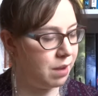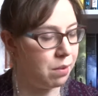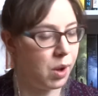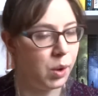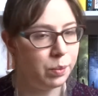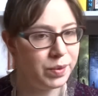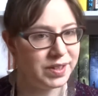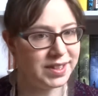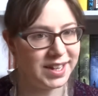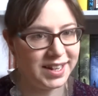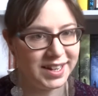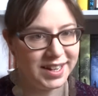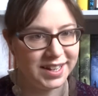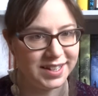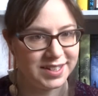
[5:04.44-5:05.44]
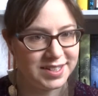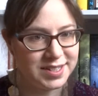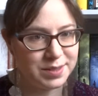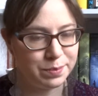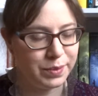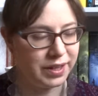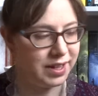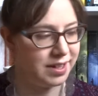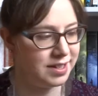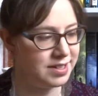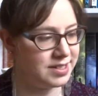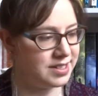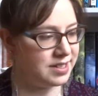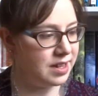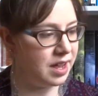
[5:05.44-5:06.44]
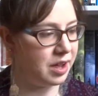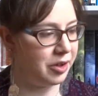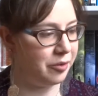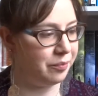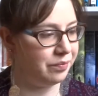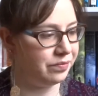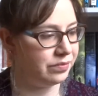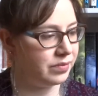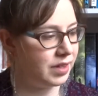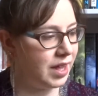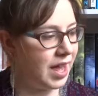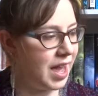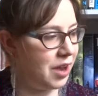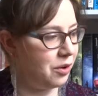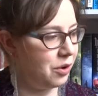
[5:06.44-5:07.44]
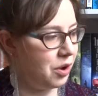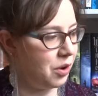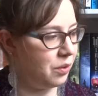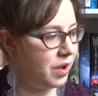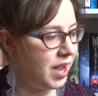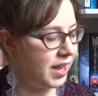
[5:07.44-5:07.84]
I'm hoping that it is because um, I don't know.